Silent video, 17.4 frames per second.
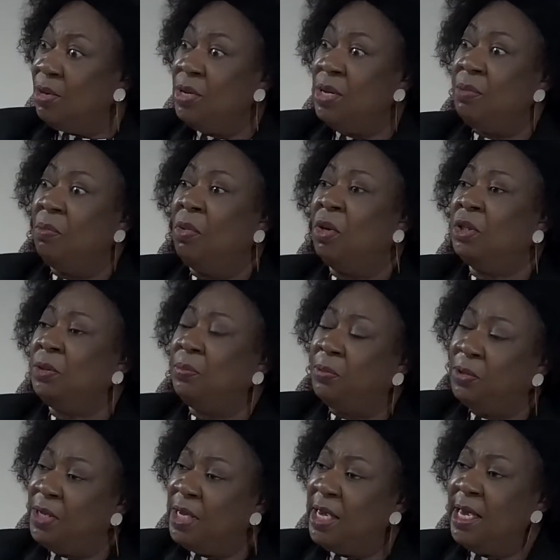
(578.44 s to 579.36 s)

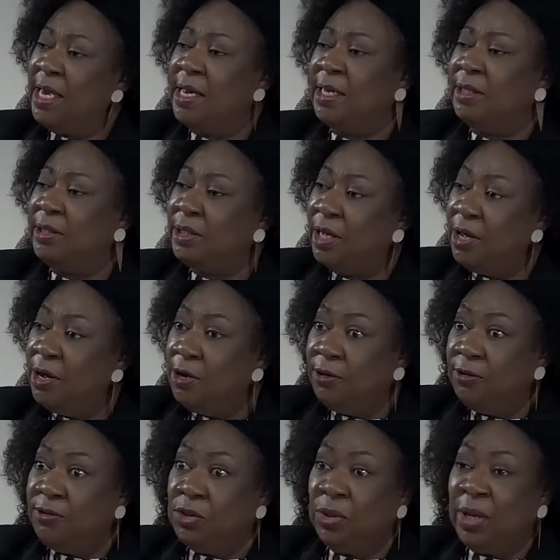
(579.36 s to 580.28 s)
multiple years.
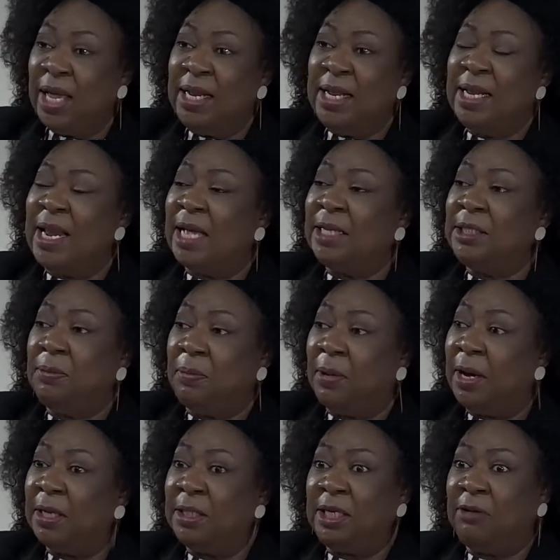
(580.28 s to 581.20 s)
To get an
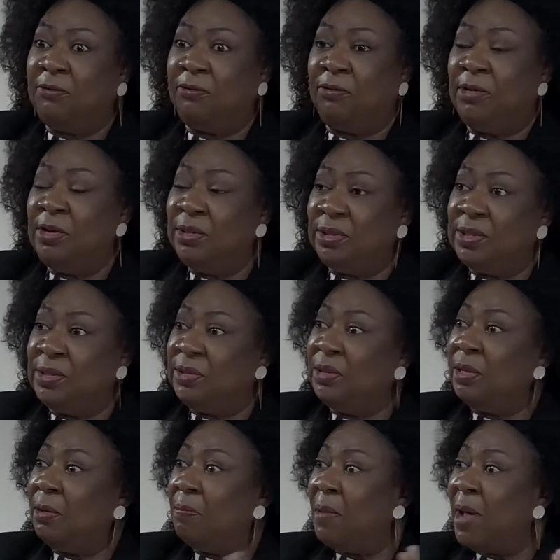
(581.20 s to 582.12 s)
antibiotic, for instance,
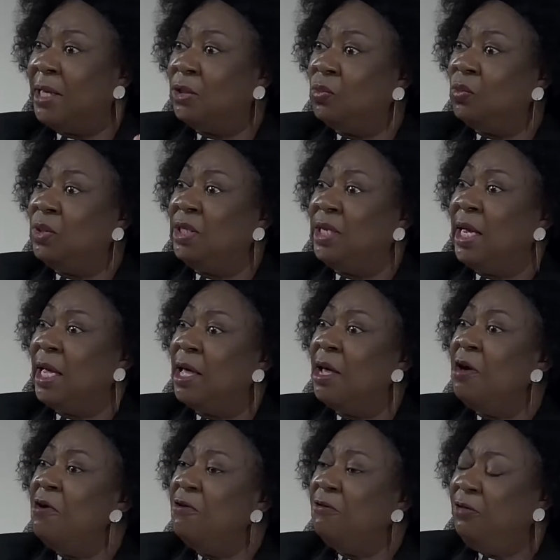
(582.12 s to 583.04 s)
in the past would take
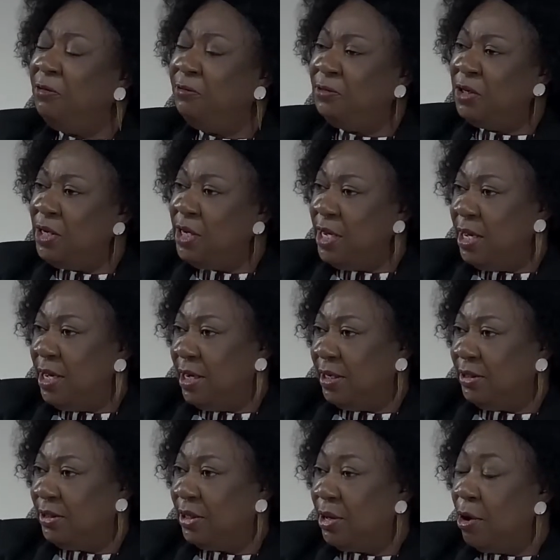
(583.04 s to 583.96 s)
15
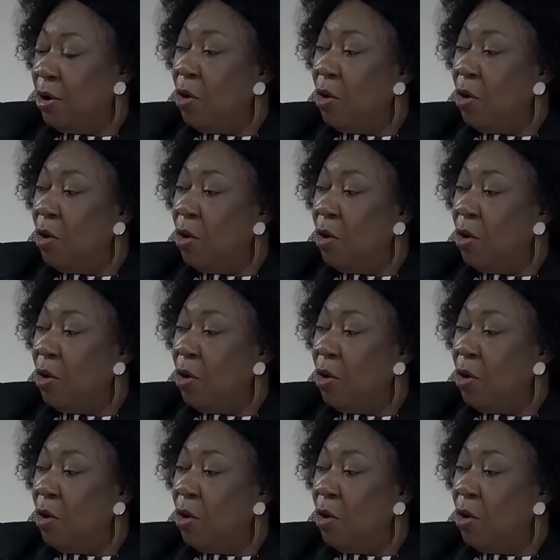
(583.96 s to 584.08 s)
years.